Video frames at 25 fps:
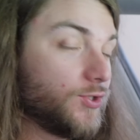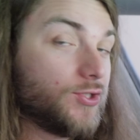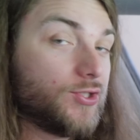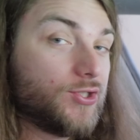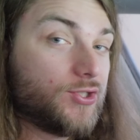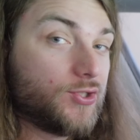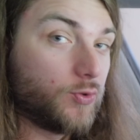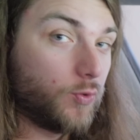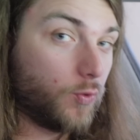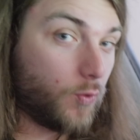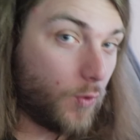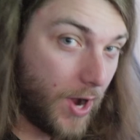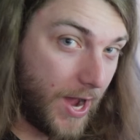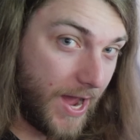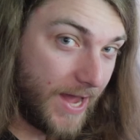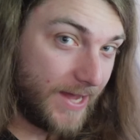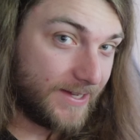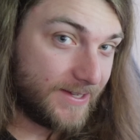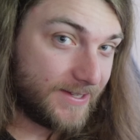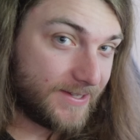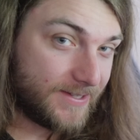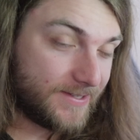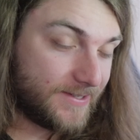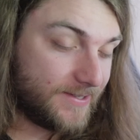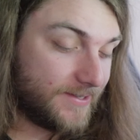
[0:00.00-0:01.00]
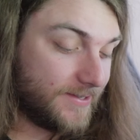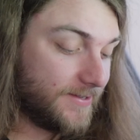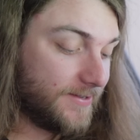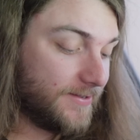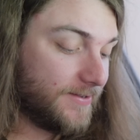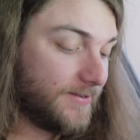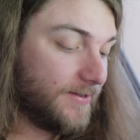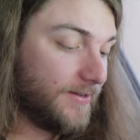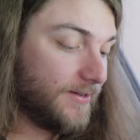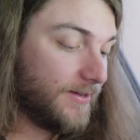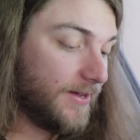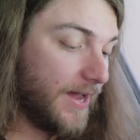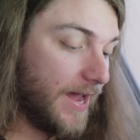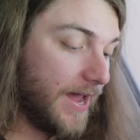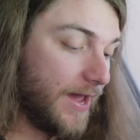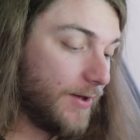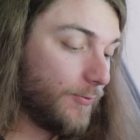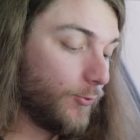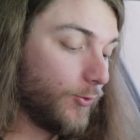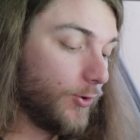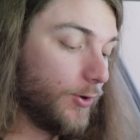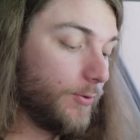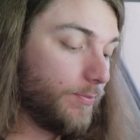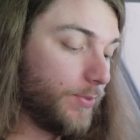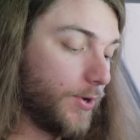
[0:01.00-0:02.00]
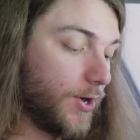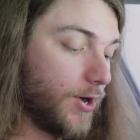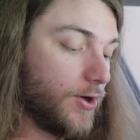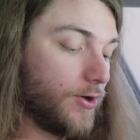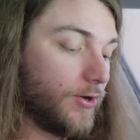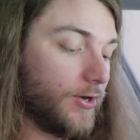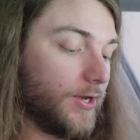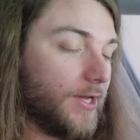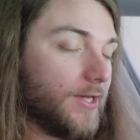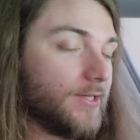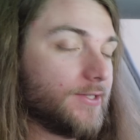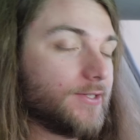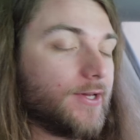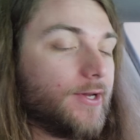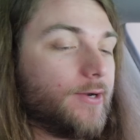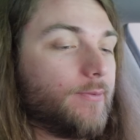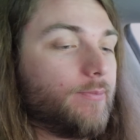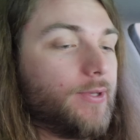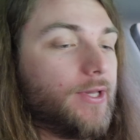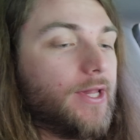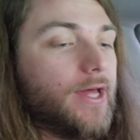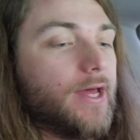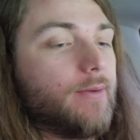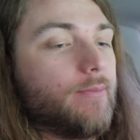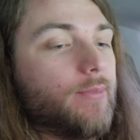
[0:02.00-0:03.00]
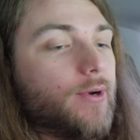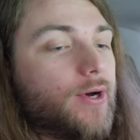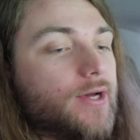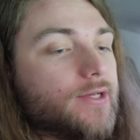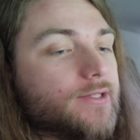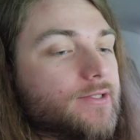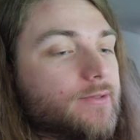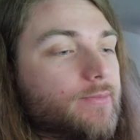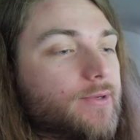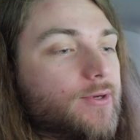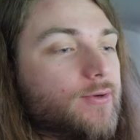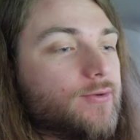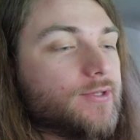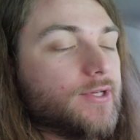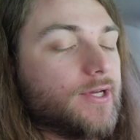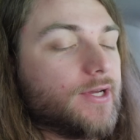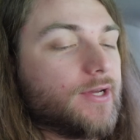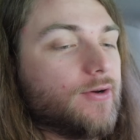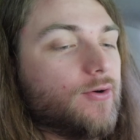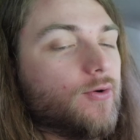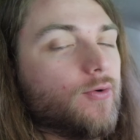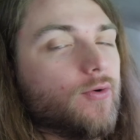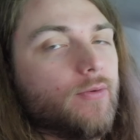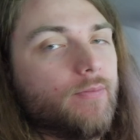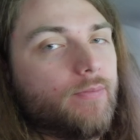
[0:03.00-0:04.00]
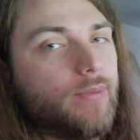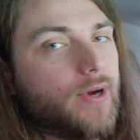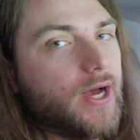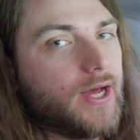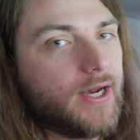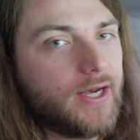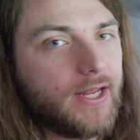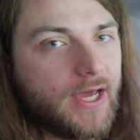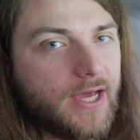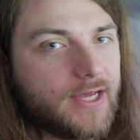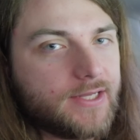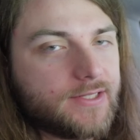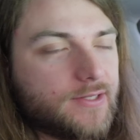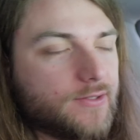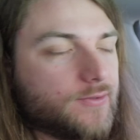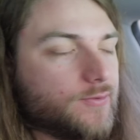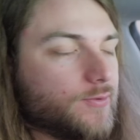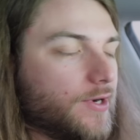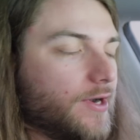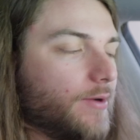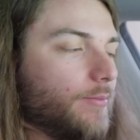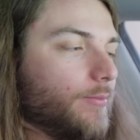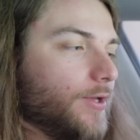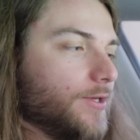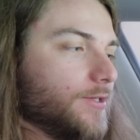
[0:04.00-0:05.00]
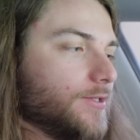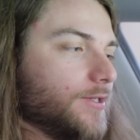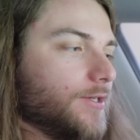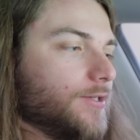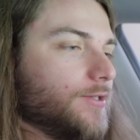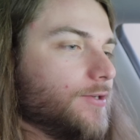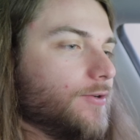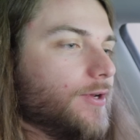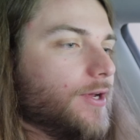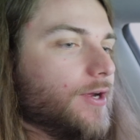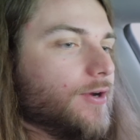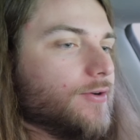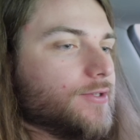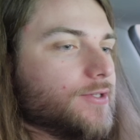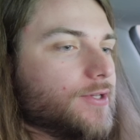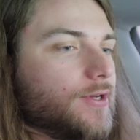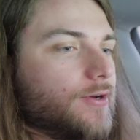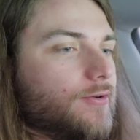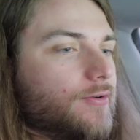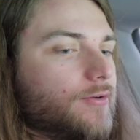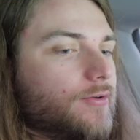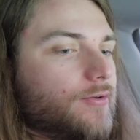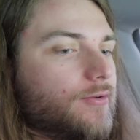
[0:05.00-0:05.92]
twice, and we're in park, it's gonna play and pause the music, or podcast is what I'm listening to here, so.